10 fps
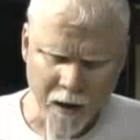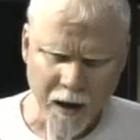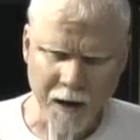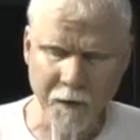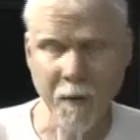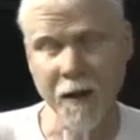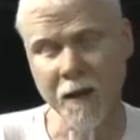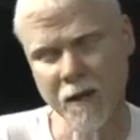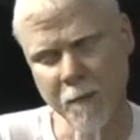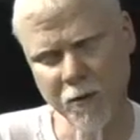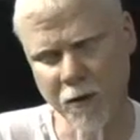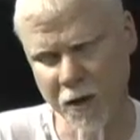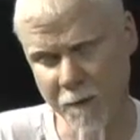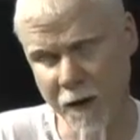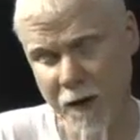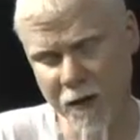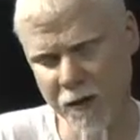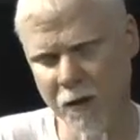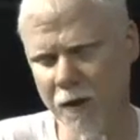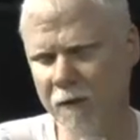And if you're making some sort of
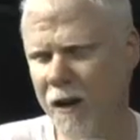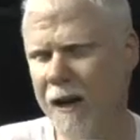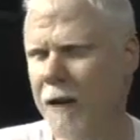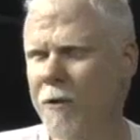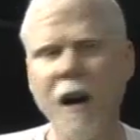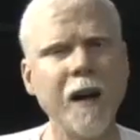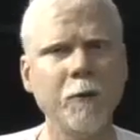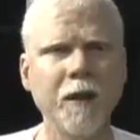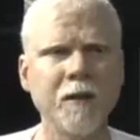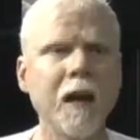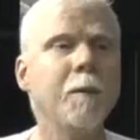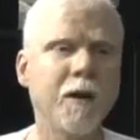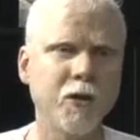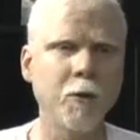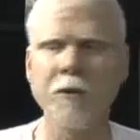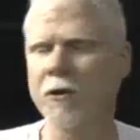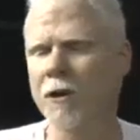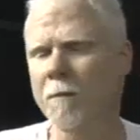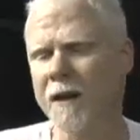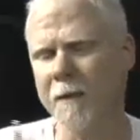spirits, you're even going to end up with higher readings. I'm not sure what they're
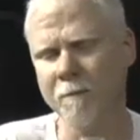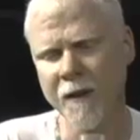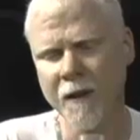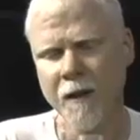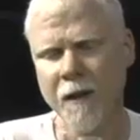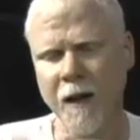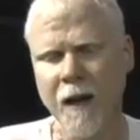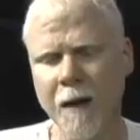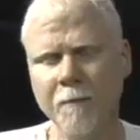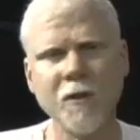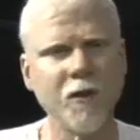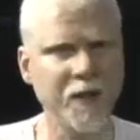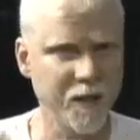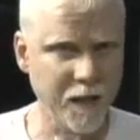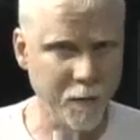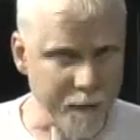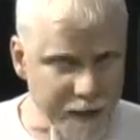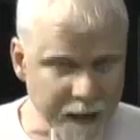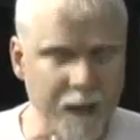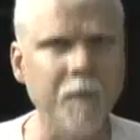going to be. Um, so this is the
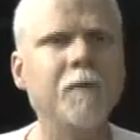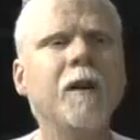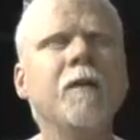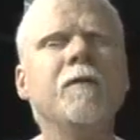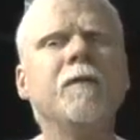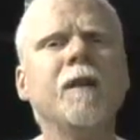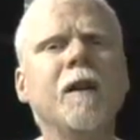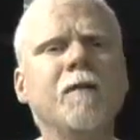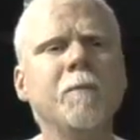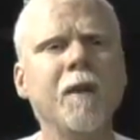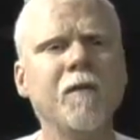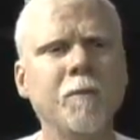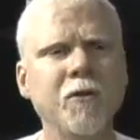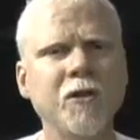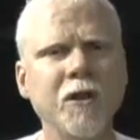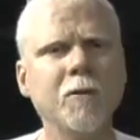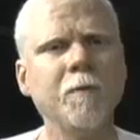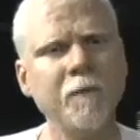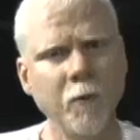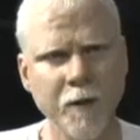beginning of, of, of, the, of the procedure
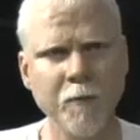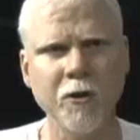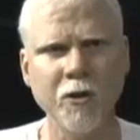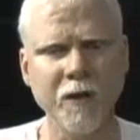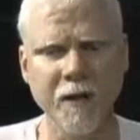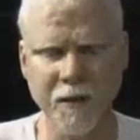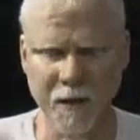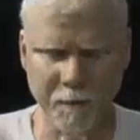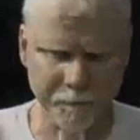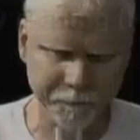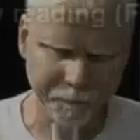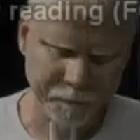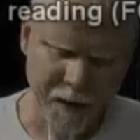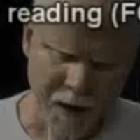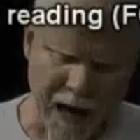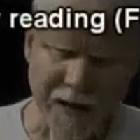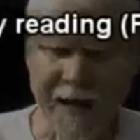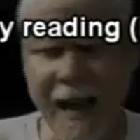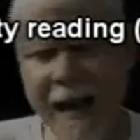before you put your yeast in. At the